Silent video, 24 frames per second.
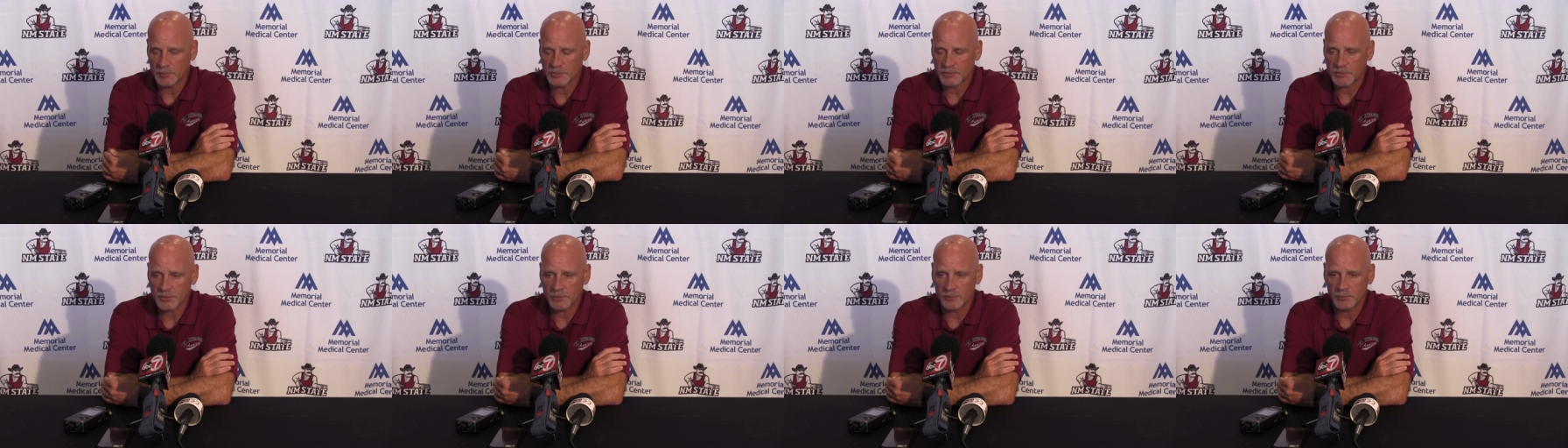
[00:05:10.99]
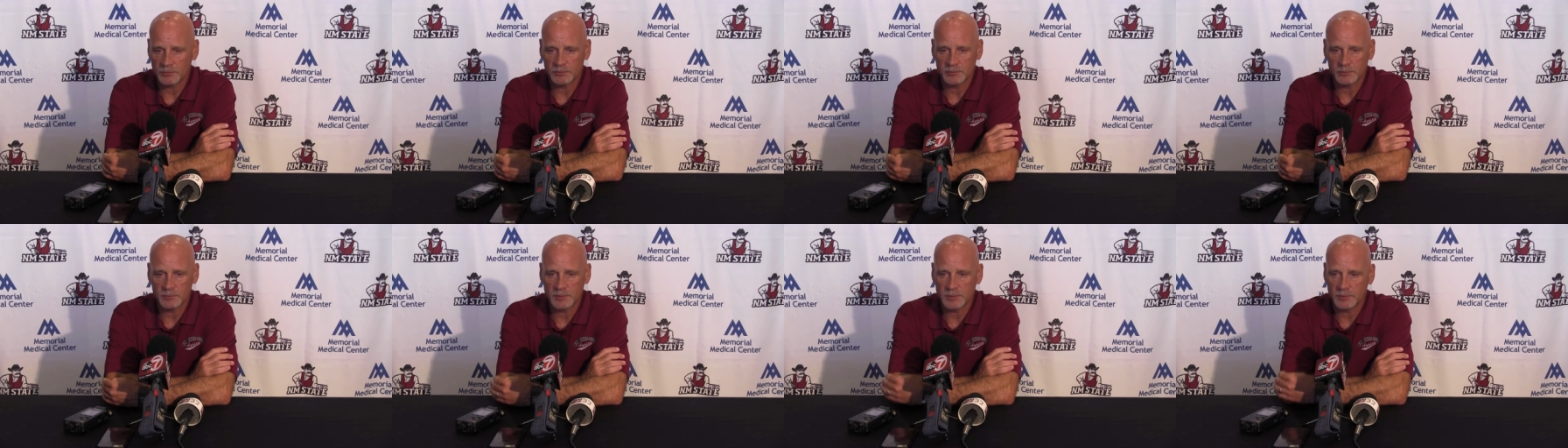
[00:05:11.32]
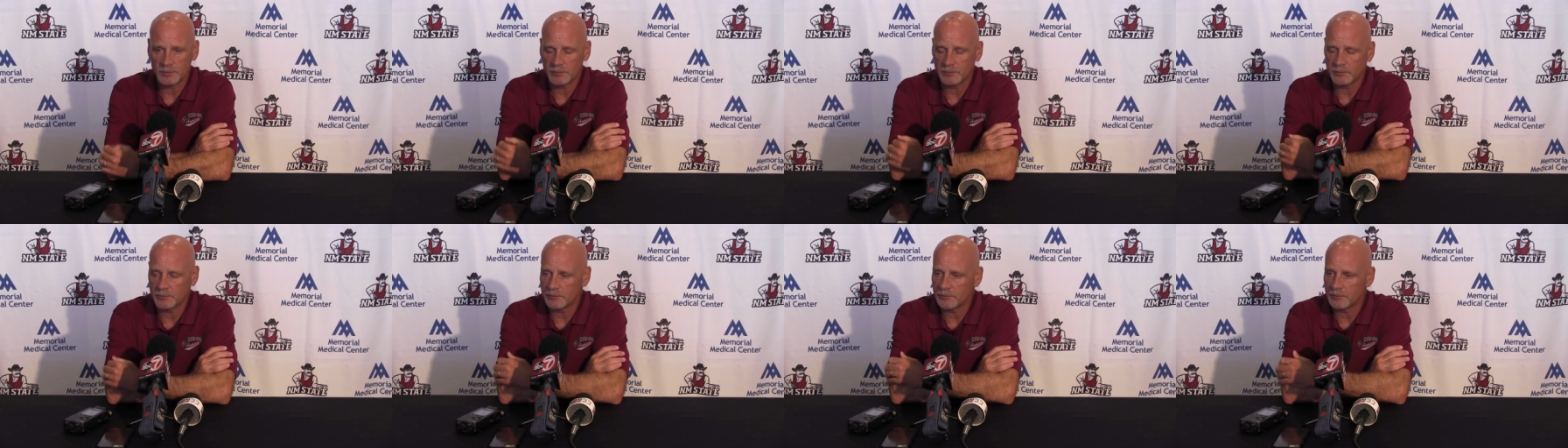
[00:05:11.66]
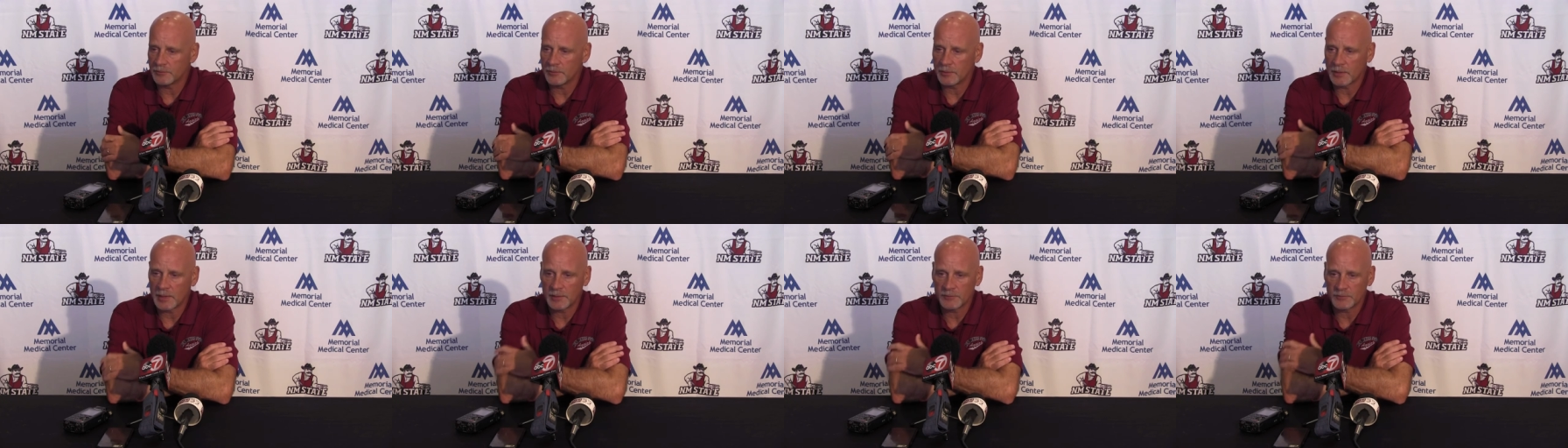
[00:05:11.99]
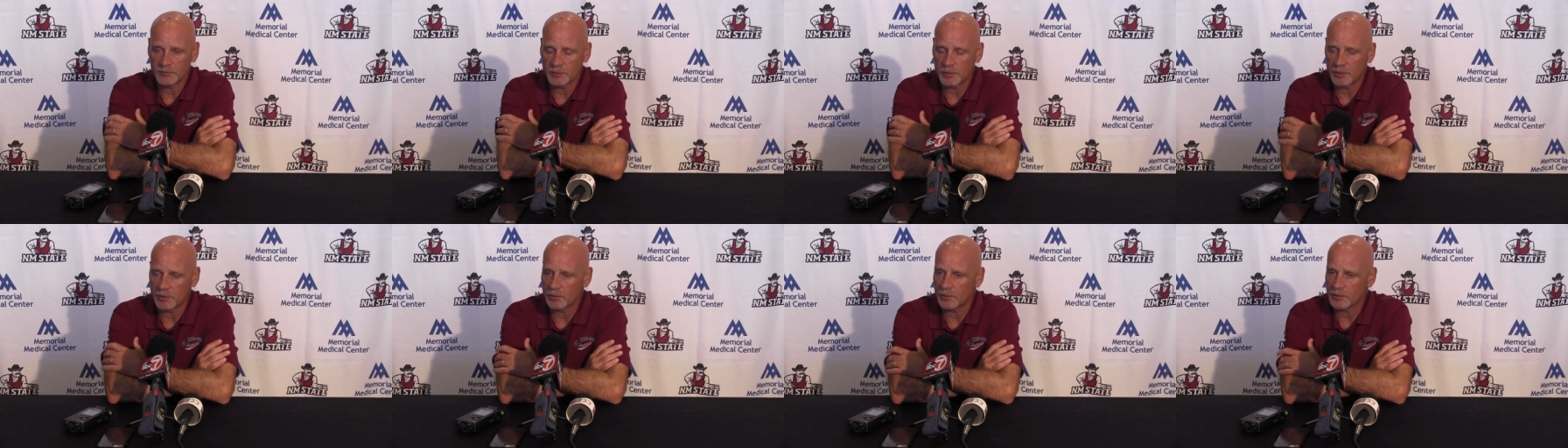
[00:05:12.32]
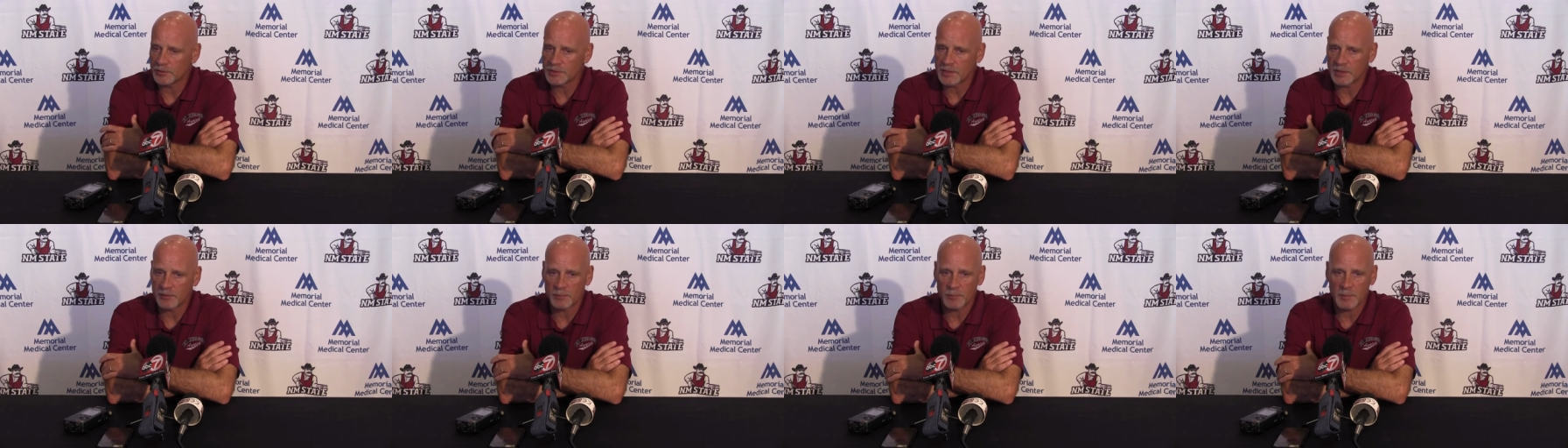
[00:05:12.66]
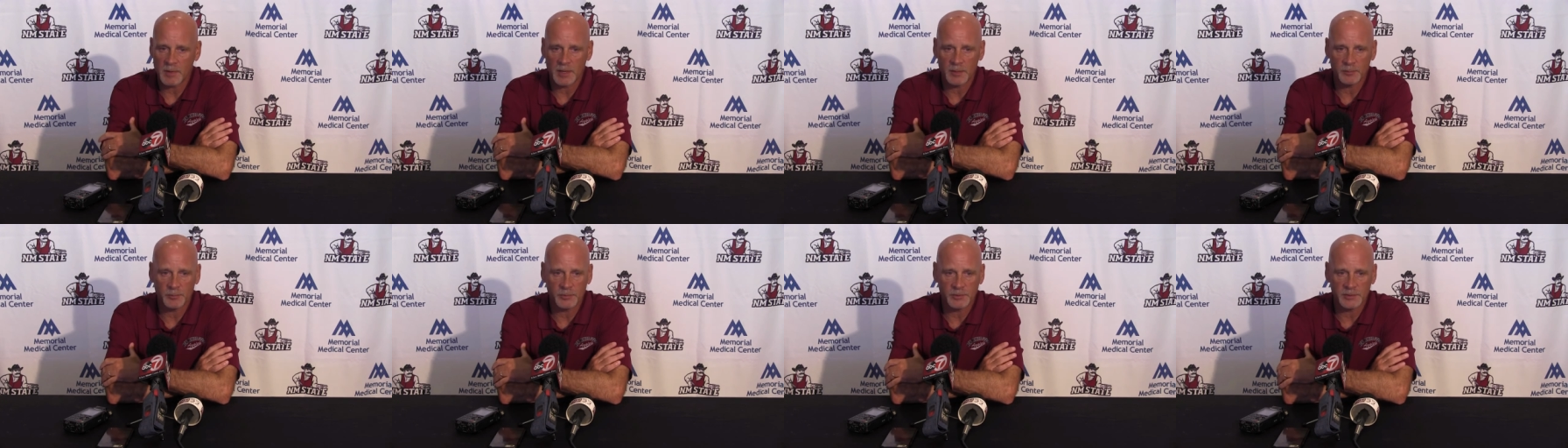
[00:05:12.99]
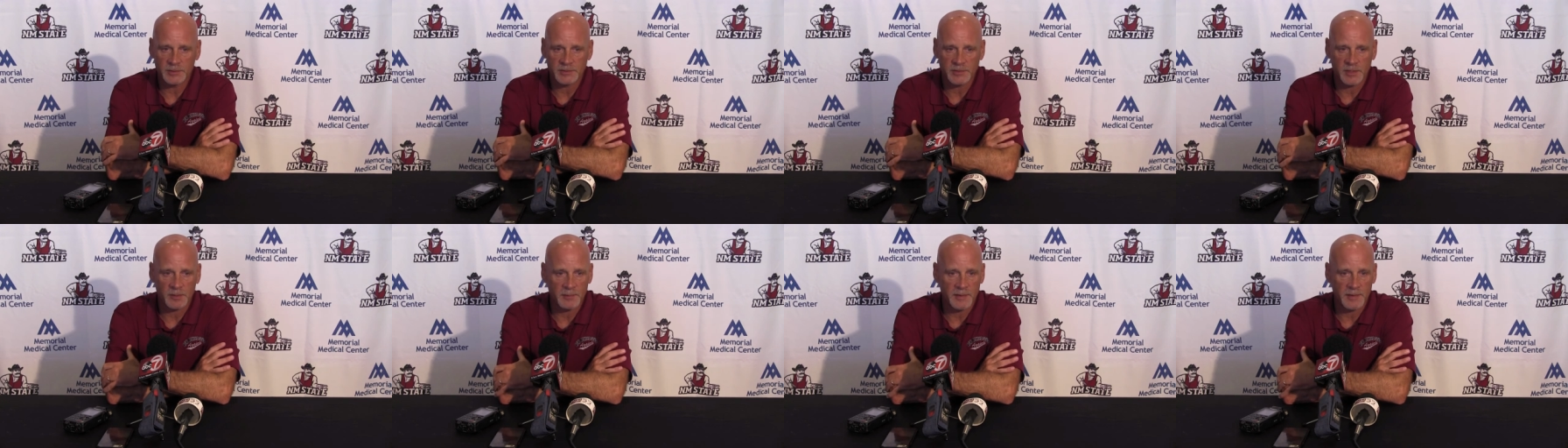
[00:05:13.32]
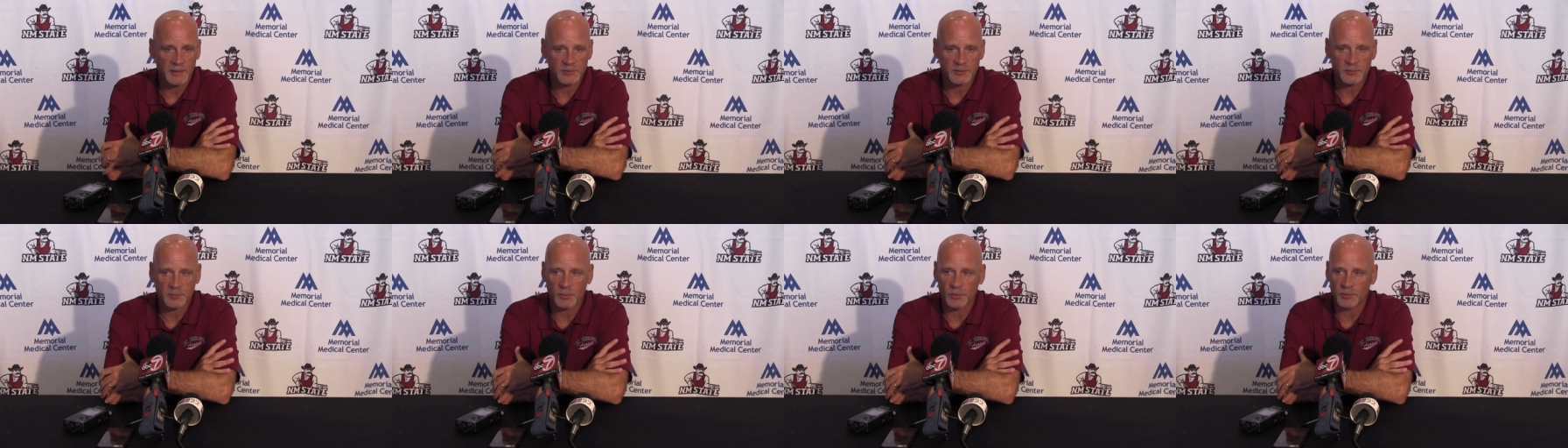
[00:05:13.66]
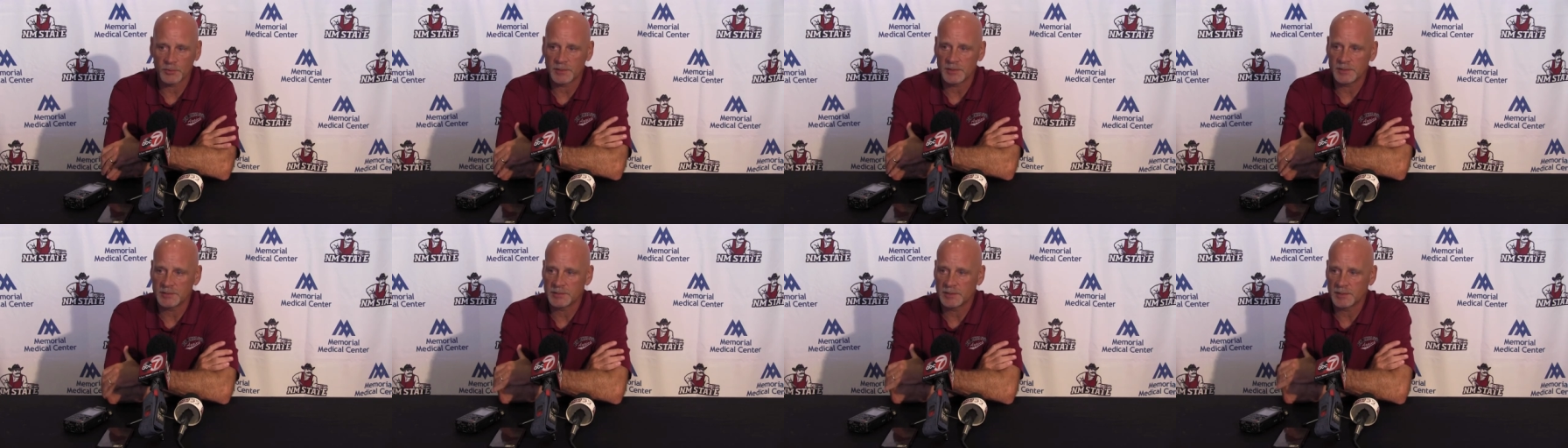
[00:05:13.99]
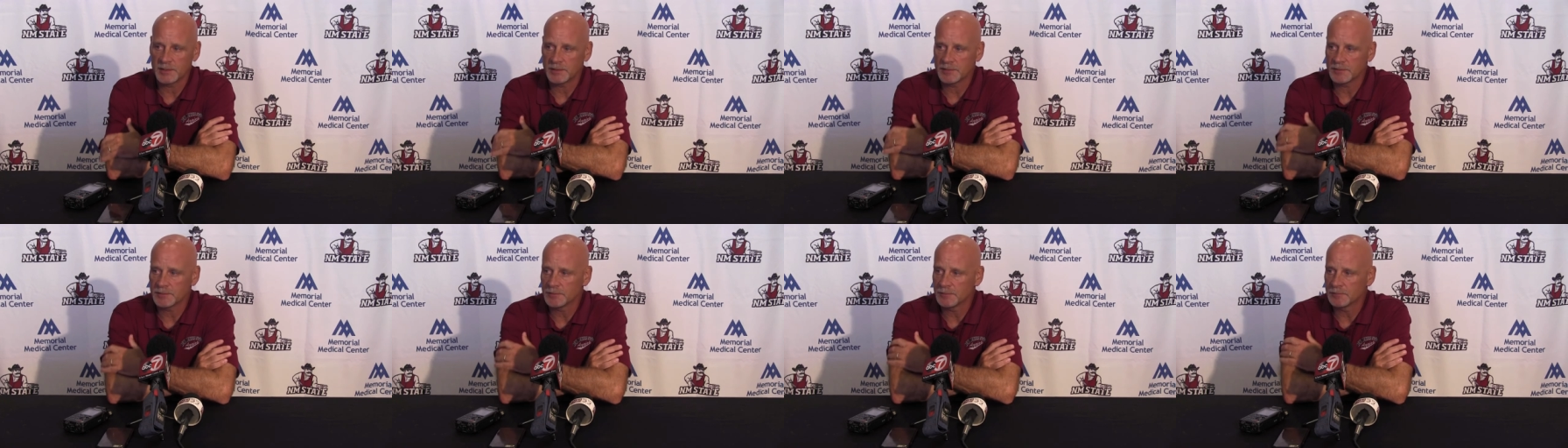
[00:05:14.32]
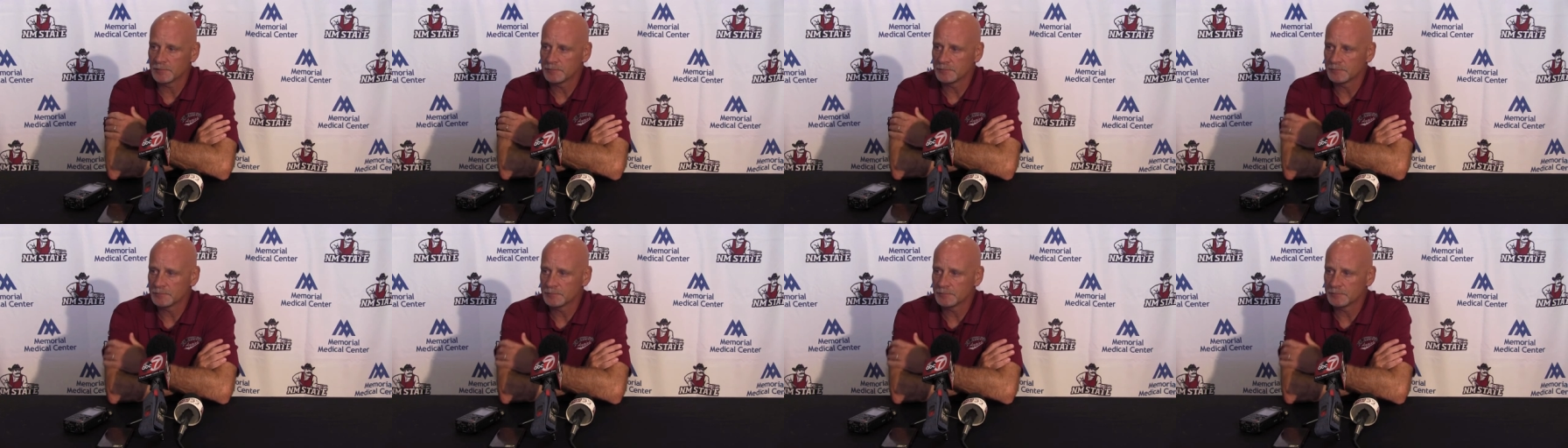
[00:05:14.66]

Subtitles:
So I'd encourage everybody, please come out and support these kids.